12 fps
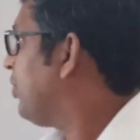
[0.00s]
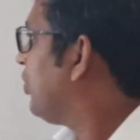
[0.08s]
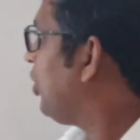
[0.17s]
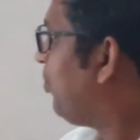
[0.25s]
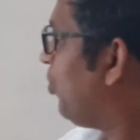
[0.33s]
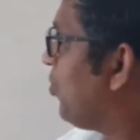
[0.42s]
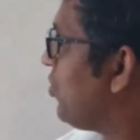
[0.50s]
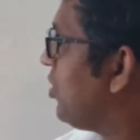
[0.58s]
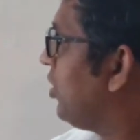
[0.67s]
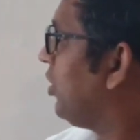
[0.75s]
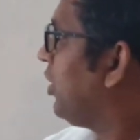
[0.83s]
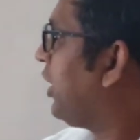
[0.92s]

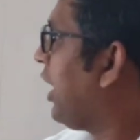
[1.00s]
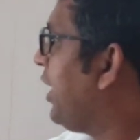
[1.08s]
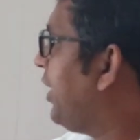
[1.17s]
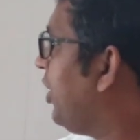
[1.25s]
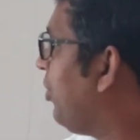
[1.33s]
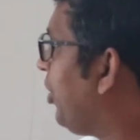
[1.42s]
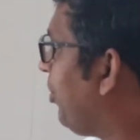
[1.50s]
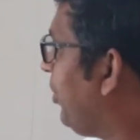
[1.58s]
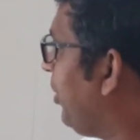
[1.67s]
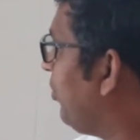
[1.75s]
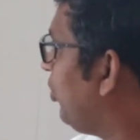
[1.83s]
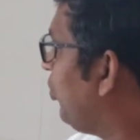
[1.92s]
suppose cantilever
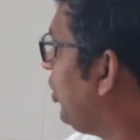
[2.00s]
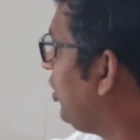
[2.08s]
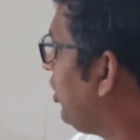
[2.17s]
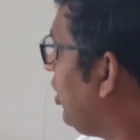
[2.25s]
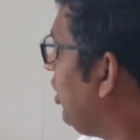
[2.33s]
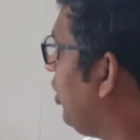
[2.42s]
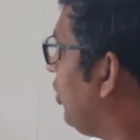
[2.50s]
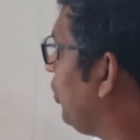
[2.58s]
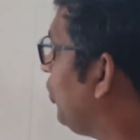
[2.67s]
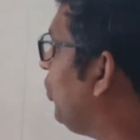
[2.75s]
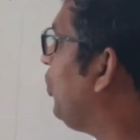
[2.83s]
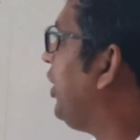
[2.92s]
beam with a
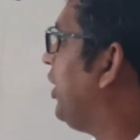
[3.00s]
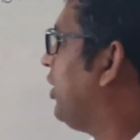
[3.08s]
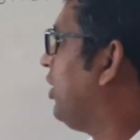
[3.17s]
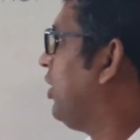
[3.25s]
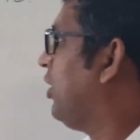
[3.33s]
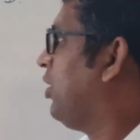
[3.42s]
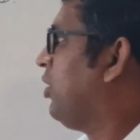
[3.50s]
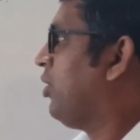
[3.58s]
UDL,